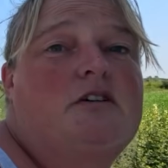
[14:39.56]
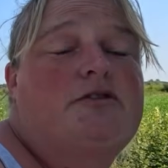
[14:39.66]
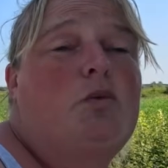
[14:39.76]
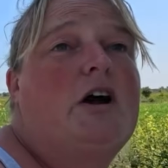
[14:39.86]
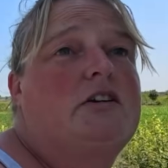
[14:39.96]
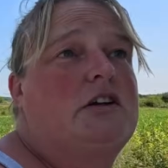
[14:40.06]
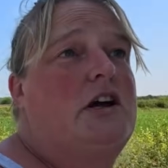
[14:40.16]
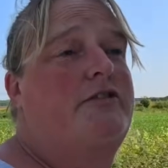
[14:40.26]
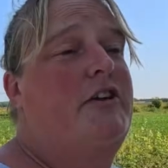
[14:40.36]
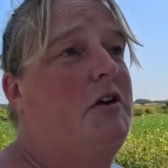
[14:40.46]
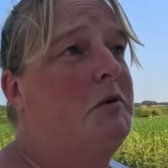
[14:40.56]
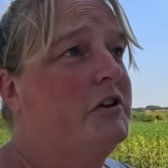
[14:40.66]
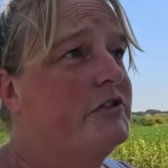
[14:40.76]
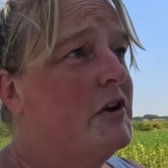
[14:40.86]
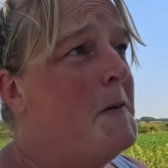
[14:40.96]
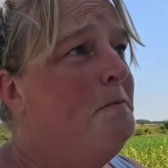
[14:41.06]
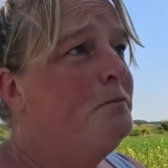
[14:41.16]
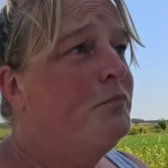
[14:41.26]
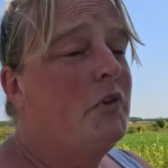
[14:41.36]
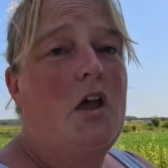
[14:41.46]
wildlife here, because
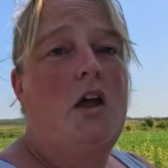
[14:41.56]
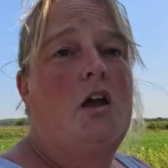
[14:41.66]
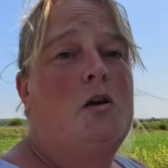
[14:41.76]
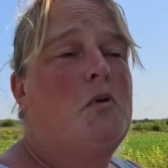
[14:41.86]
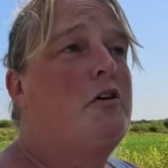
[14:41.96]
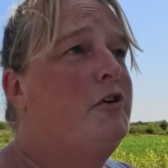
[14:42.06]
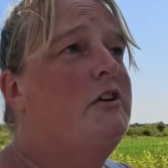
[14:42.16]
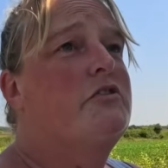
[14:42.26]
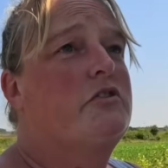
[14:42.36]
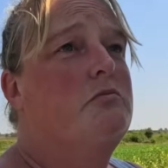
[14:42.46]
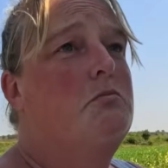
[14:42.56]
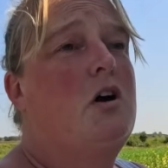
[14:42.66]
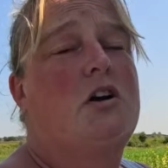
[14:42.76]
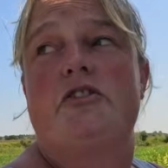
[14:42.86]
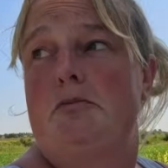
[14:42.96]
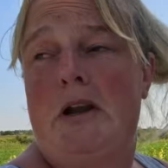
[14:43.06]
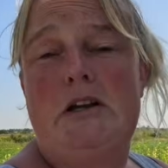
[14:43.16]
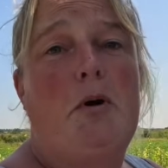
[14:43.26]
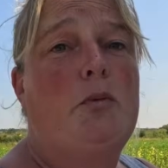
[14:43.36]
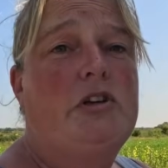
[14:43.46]
our friends Marcus and
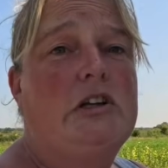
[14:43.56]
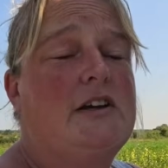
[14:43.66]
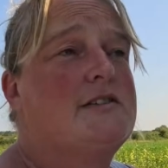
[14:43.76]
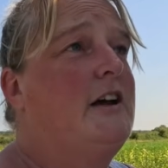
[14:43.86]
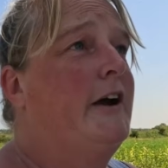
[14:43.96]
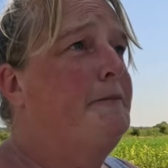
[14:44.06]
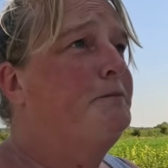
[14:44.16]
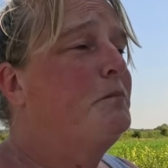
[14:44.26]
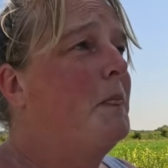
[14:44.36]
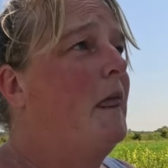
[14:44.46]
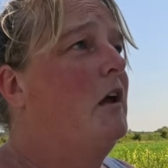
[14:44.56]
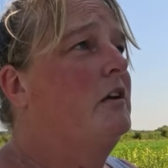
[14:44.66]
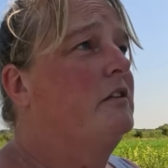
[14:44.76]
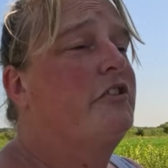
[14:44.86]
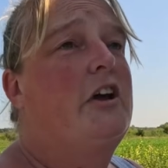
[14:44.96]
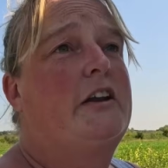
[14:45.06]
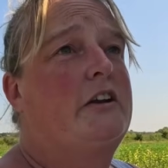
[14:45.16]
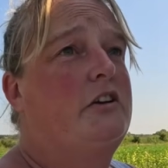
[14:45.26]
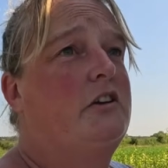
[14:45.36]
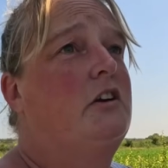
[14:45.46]
Mandy popped in last night and sat and
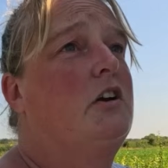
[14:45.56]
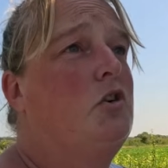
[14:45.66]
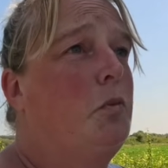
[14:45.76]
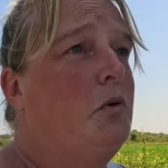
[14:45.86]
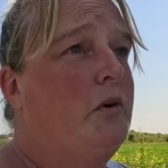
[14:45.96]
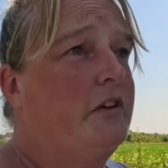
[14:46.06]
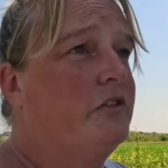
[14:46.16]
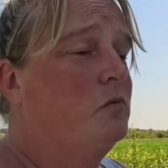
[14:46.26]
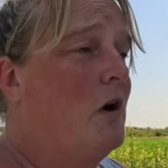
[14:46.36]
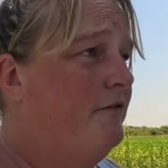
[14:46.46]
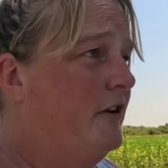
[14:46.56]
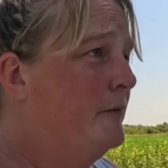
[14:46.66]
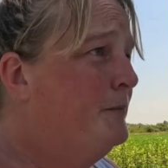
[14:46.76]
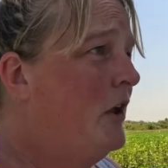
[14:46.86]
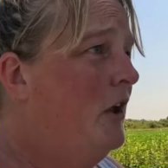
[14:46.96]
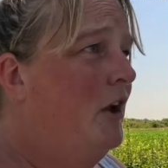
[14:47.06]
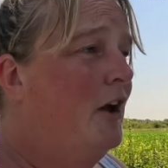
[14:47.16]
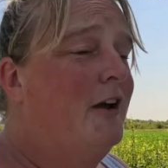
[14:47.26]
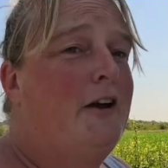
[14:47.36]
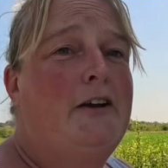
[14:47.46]
had a cuppa with us and what have you,
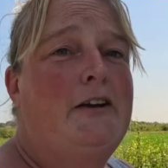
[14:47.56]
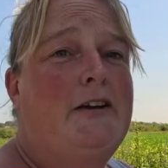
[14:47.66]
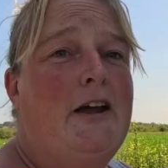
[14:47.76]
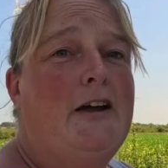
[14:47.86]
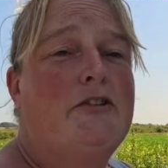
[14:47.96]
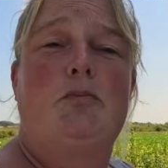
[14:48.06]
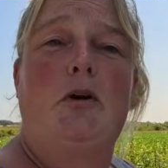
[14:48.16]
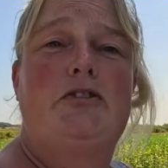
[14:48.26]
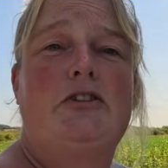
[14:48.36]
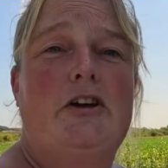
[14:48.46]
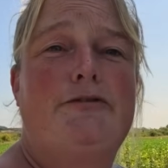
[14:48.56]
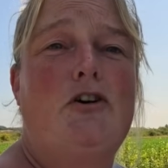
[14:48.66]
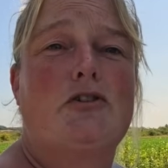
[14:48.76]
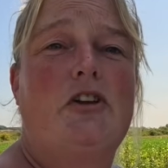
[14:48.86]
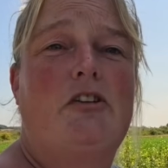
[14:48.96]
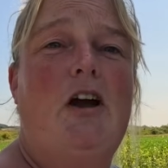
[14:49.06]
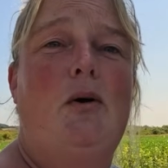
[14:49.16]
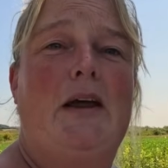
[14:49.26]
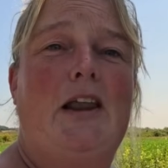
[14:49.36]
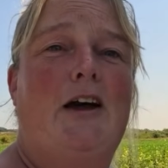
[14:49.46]
and spotted a fox on the
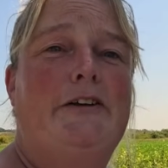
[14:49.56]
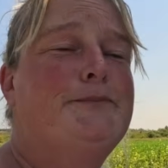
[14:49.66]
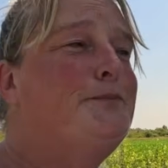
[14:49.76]
railway line,